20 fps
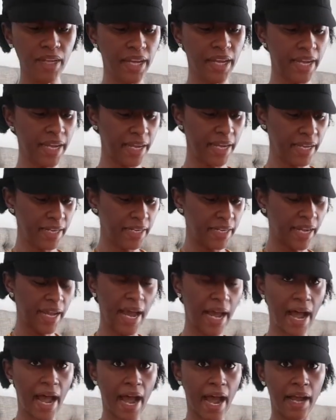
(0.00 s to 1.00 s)
And
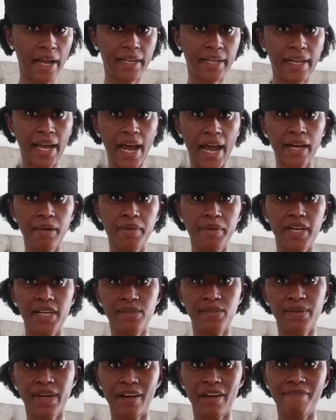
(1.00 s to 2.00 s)
I got it
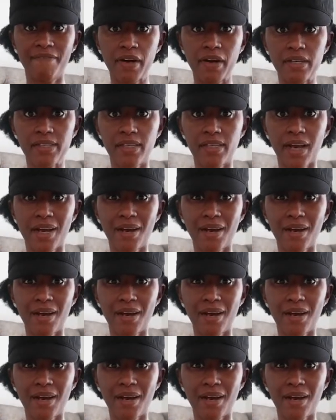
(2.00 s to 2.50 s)
because when I first saw